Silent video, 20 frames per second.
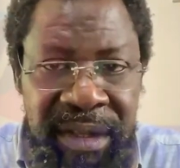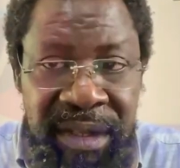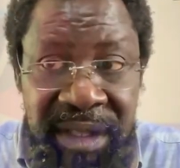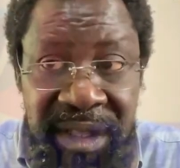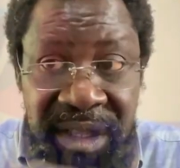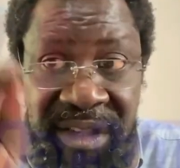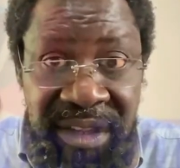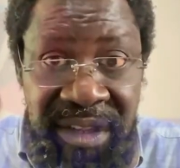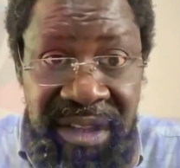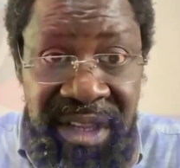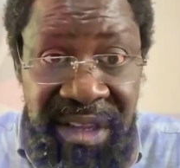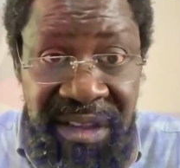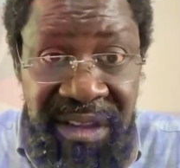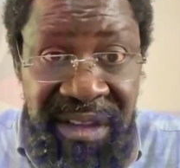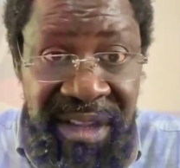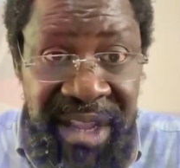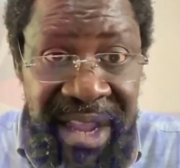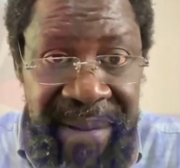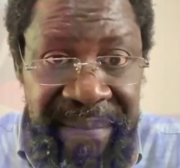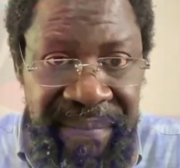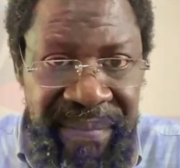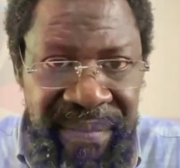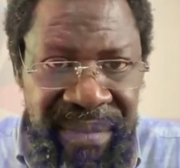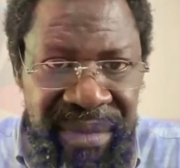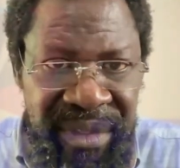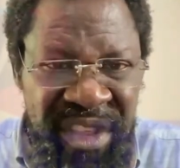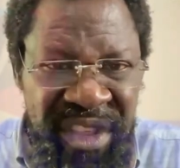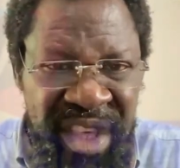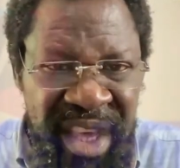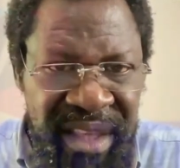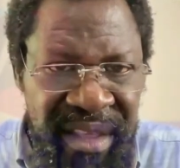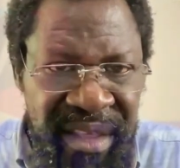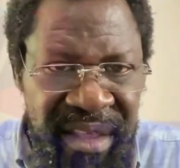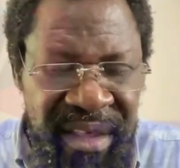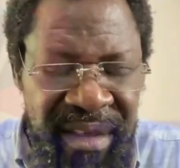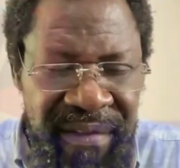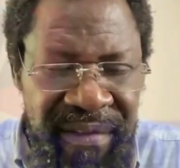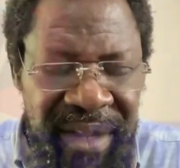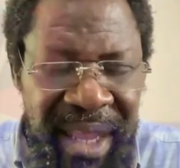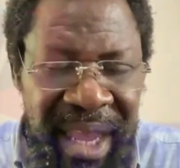the system changes.